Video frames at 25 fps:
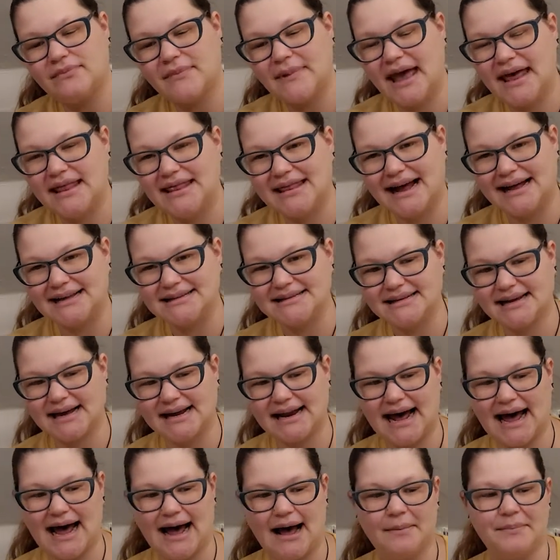and that's
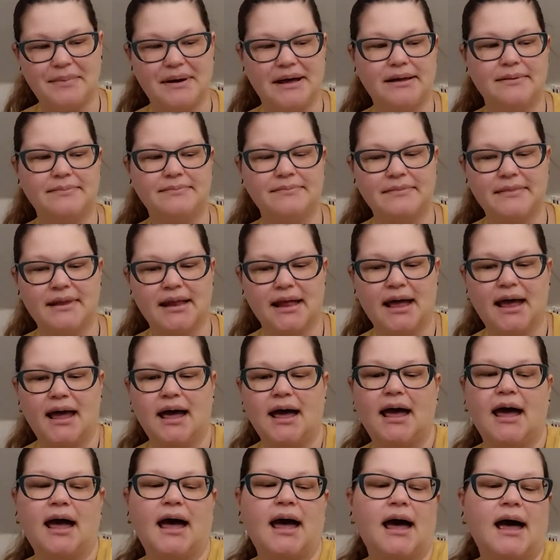gonna happen.
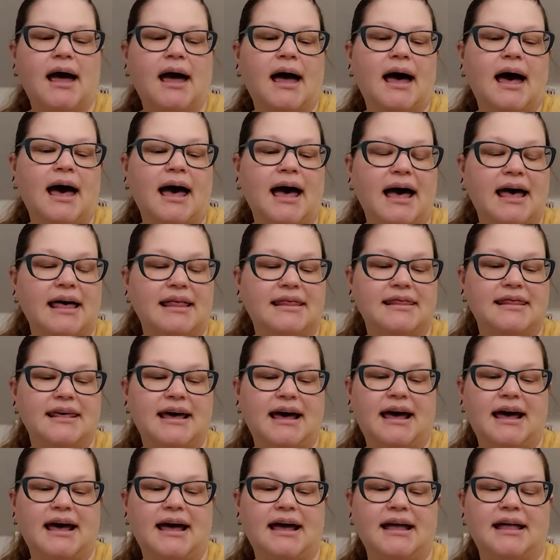And
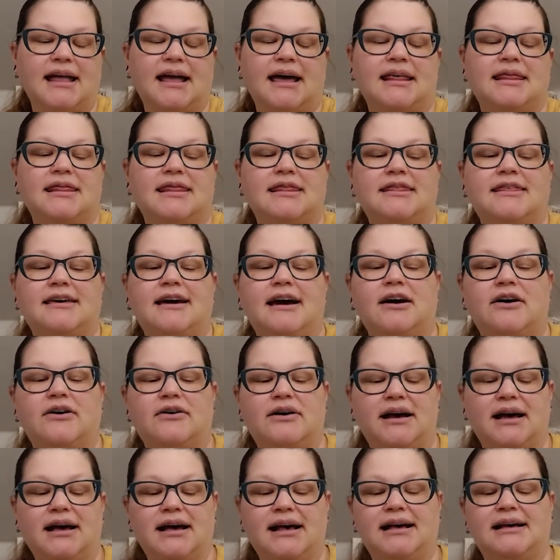then there
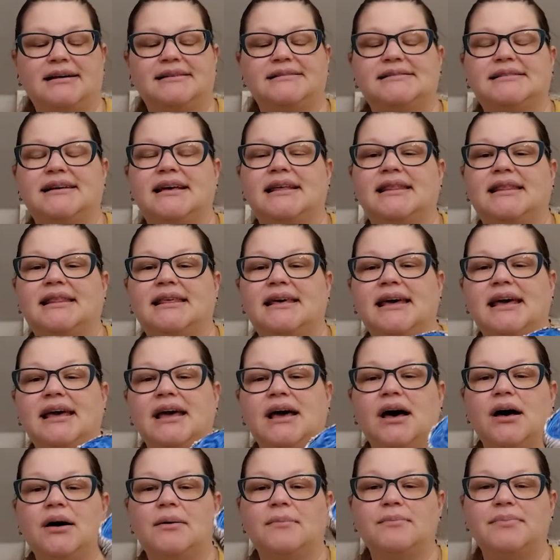is
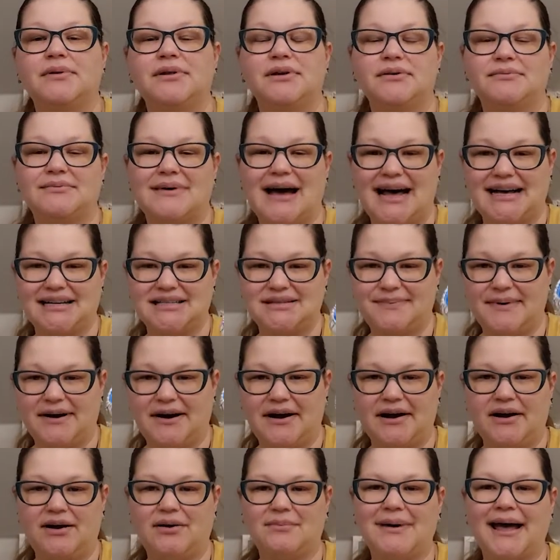the Blue
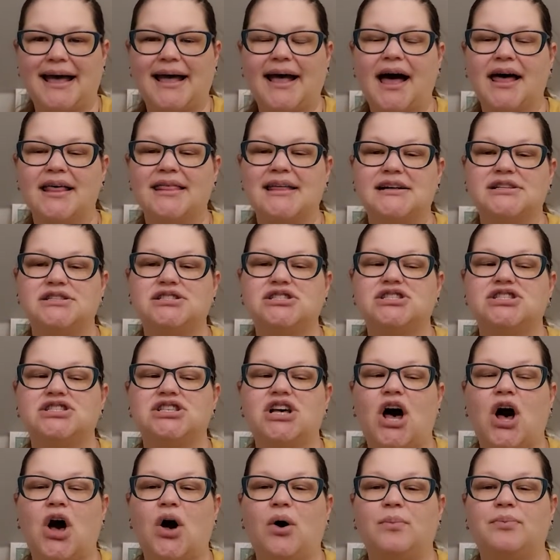Raspberry. Oh my god, that's
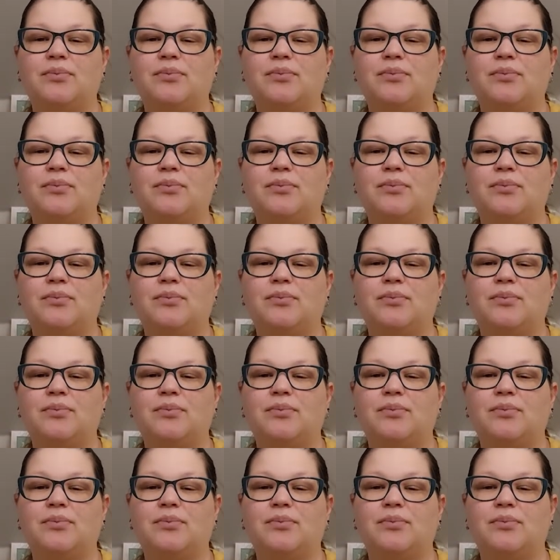so